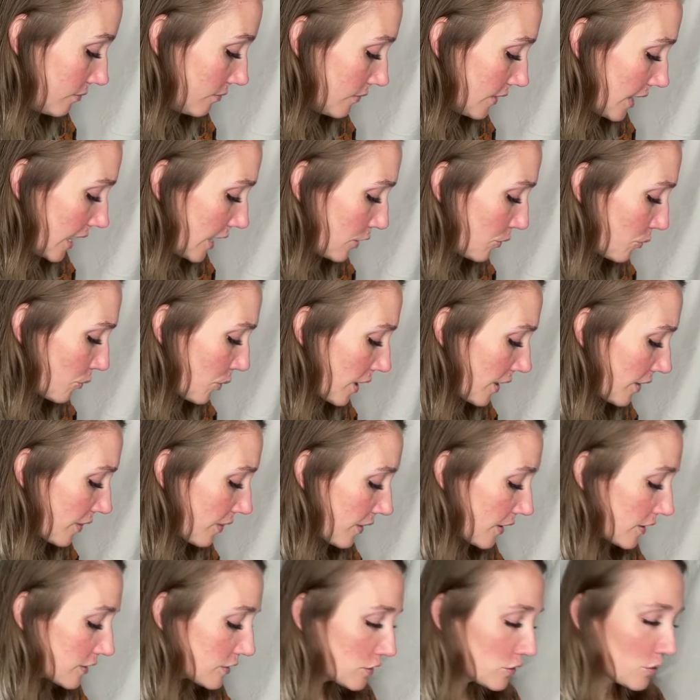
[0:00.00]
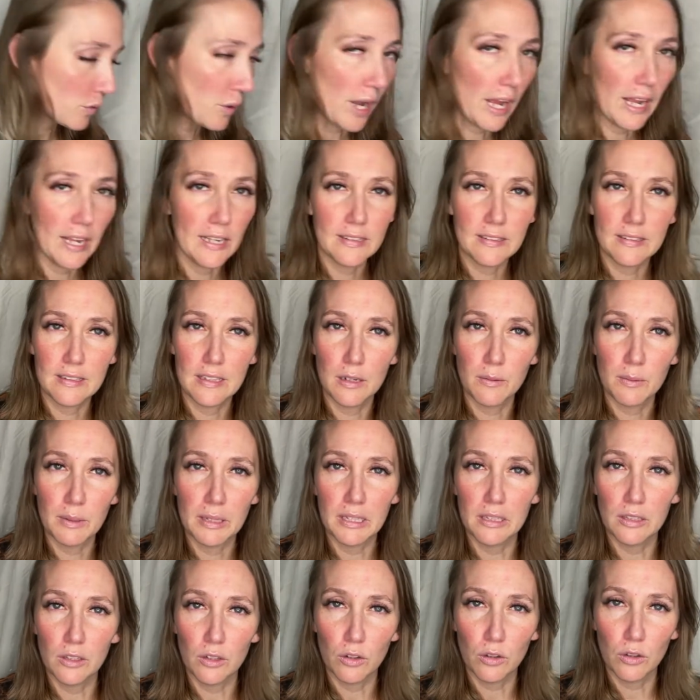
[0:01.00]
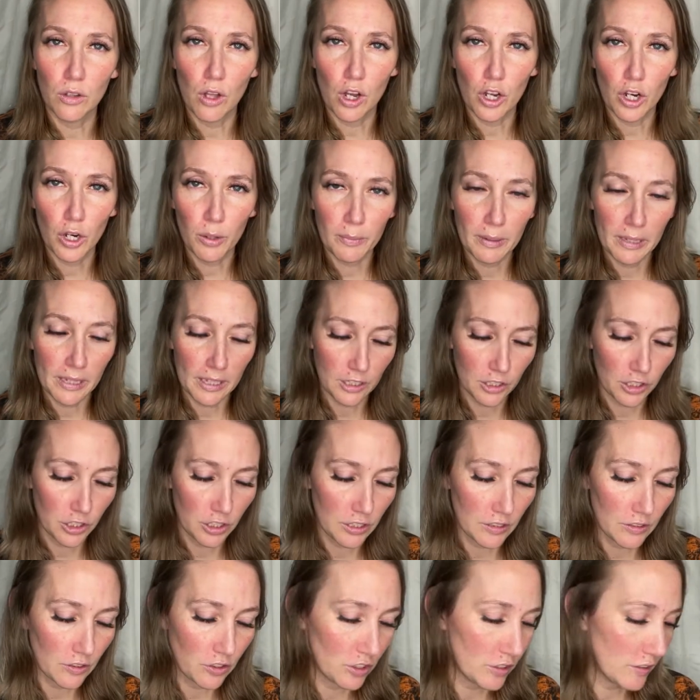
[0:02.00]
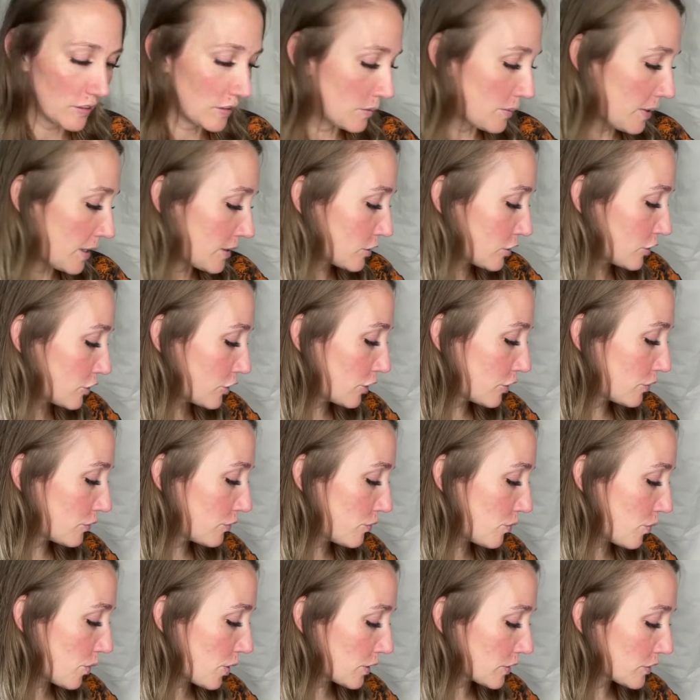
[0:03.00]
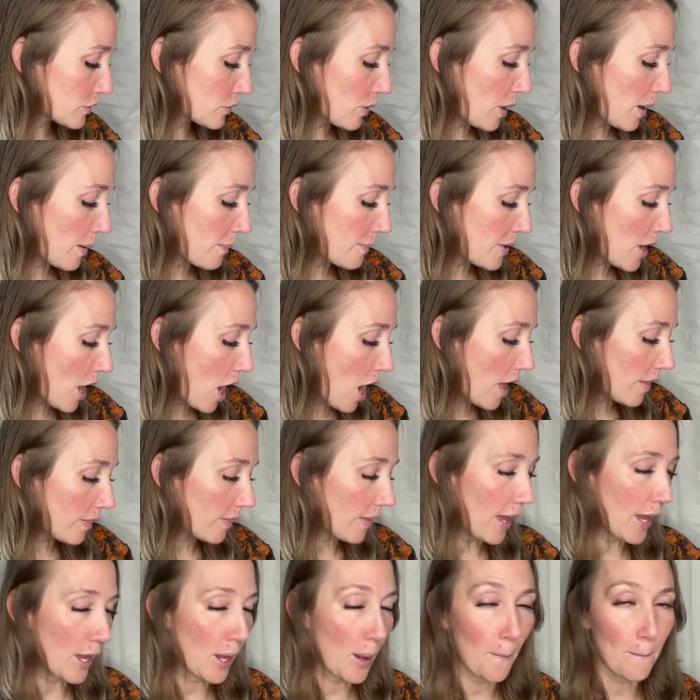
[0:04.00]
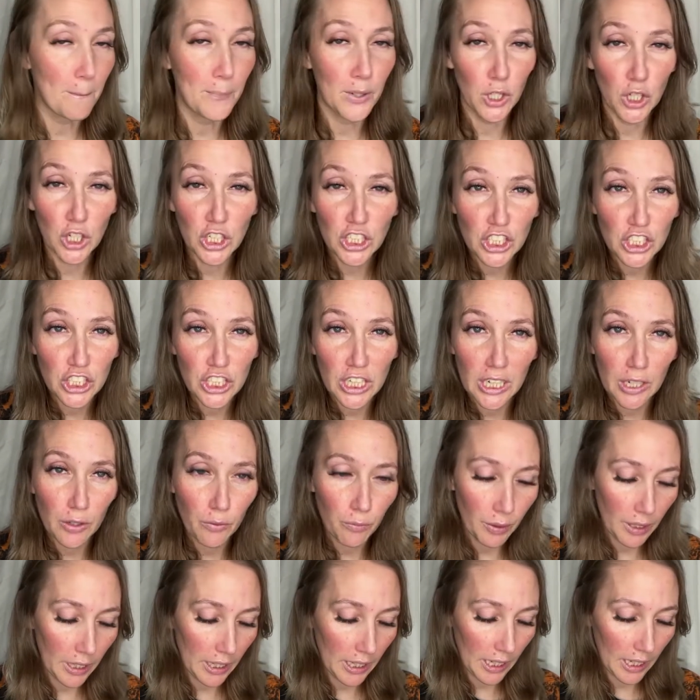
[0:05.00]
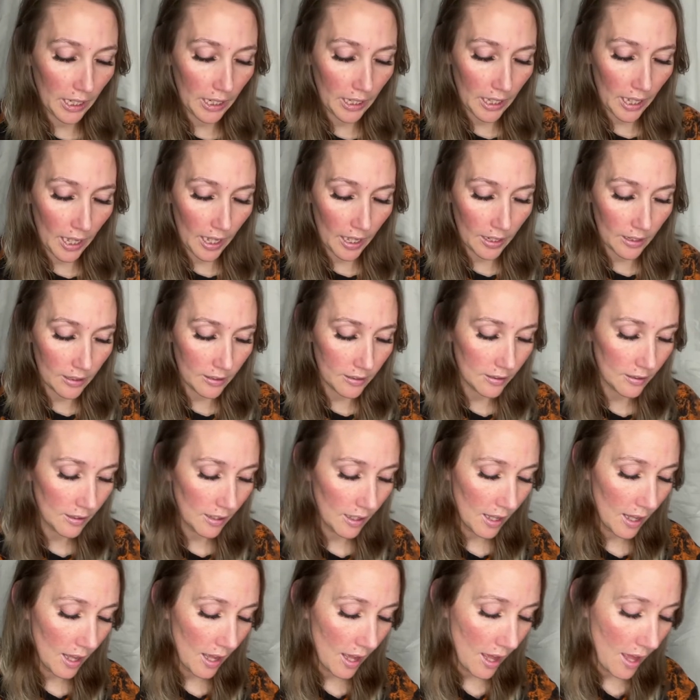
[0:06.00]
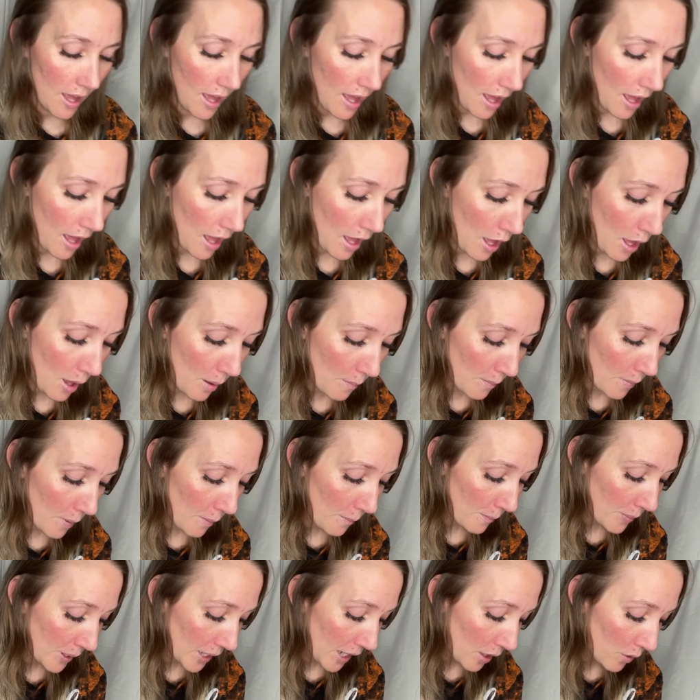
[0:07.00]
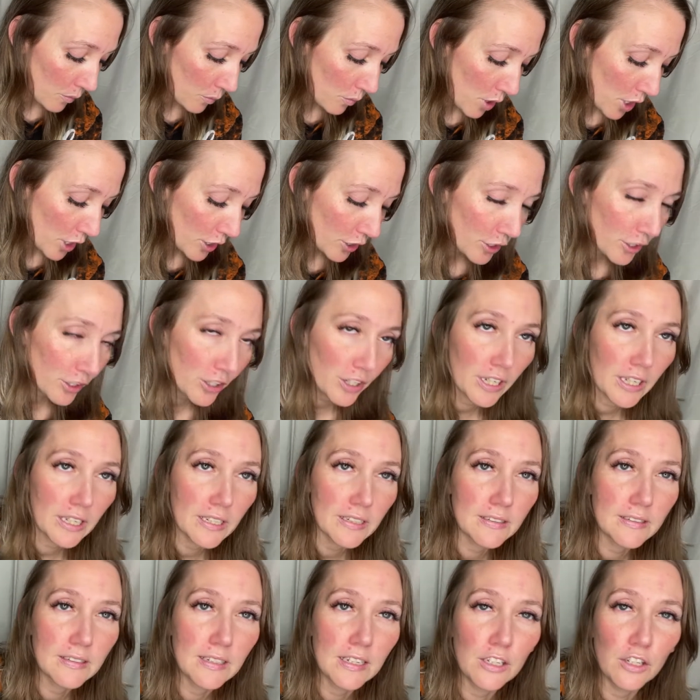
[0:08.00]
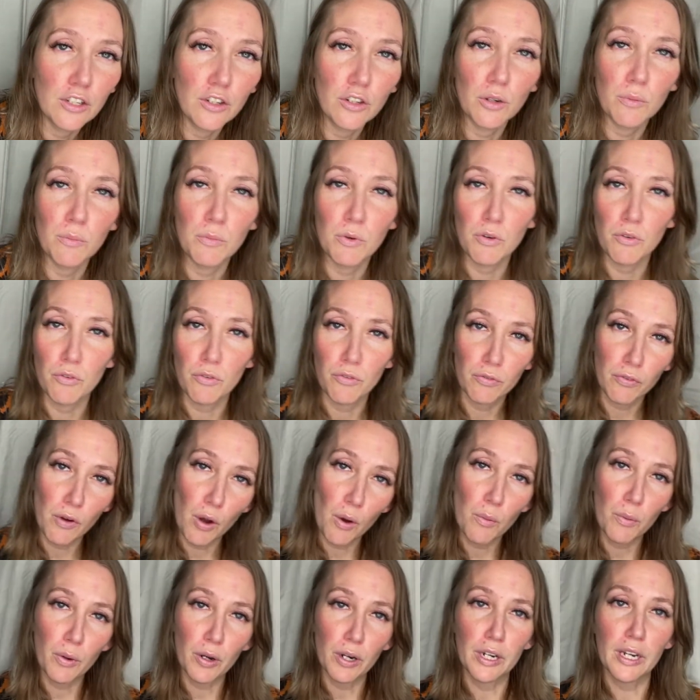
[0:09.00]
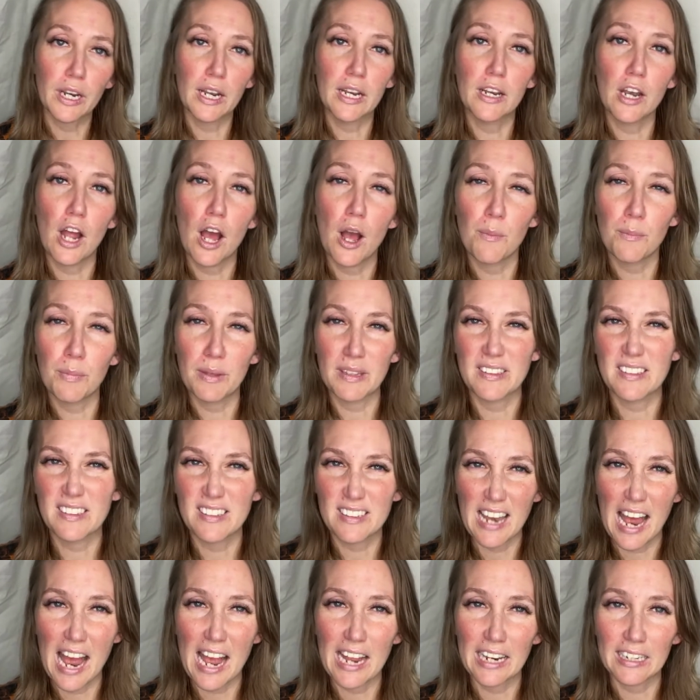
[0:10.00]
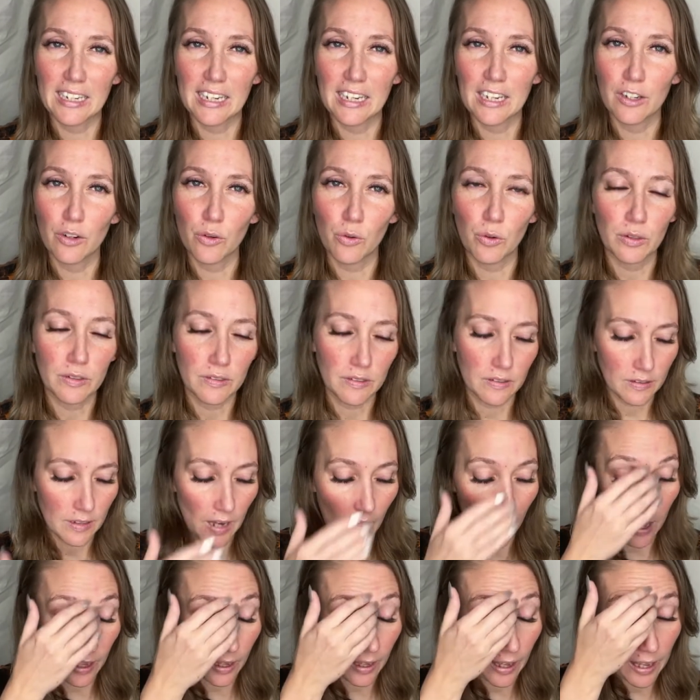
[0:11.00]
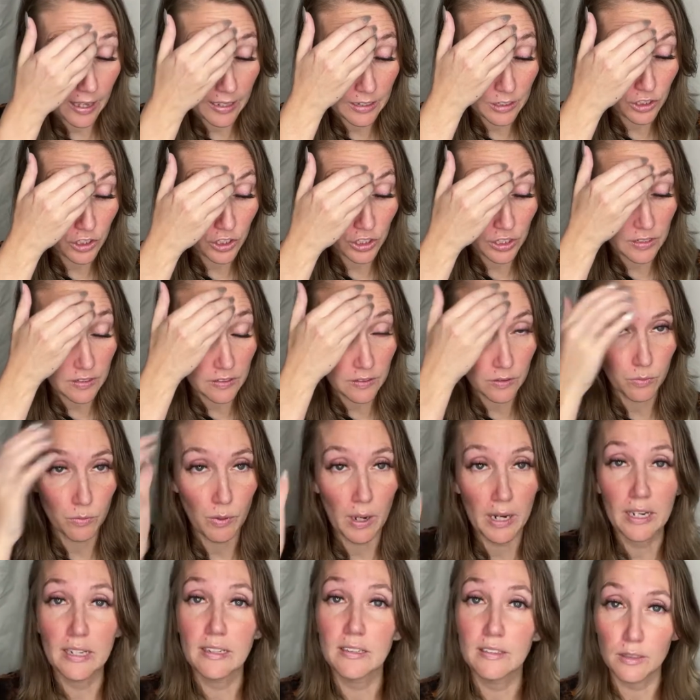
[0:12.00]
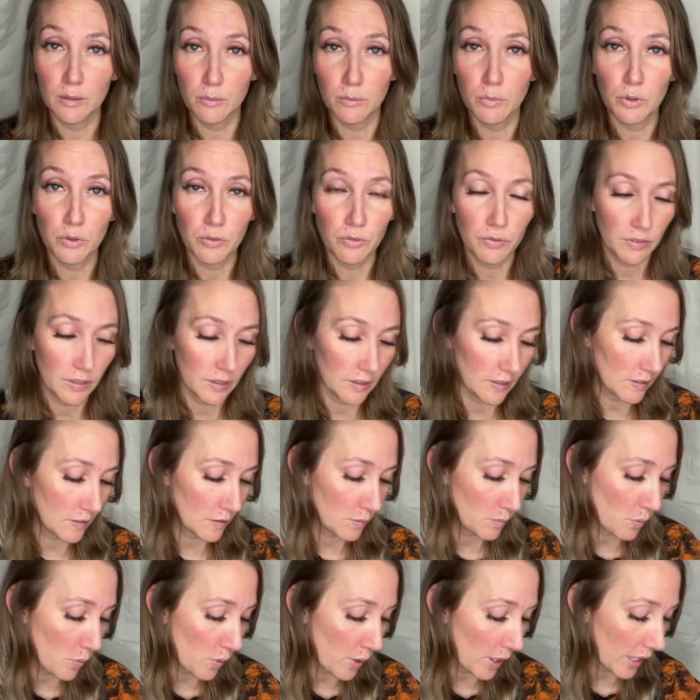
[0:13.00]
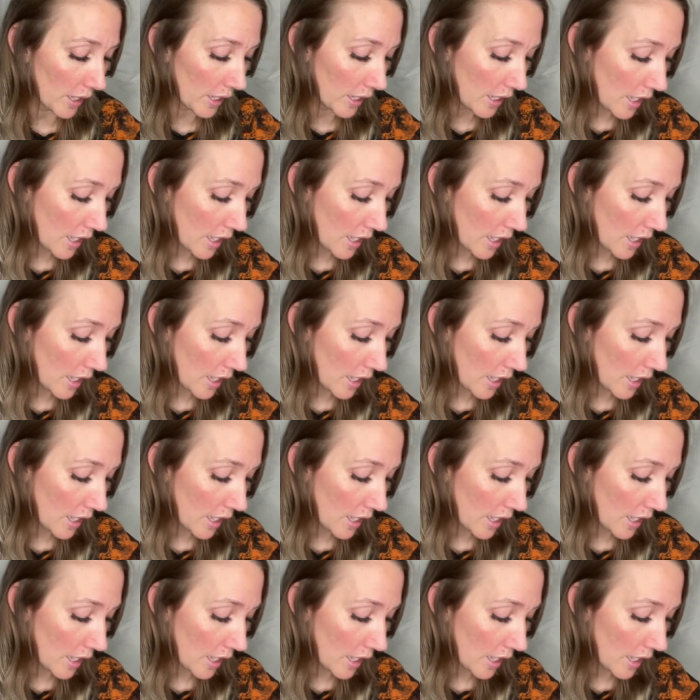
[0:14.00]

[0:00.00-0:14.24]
with Sarai, it's going to be a little longer because she's just about to turn 4. So I'm not like pushing reading yet. But I want her to continue to move forward and not be stagnant or stuck, and she's ready to move to this point.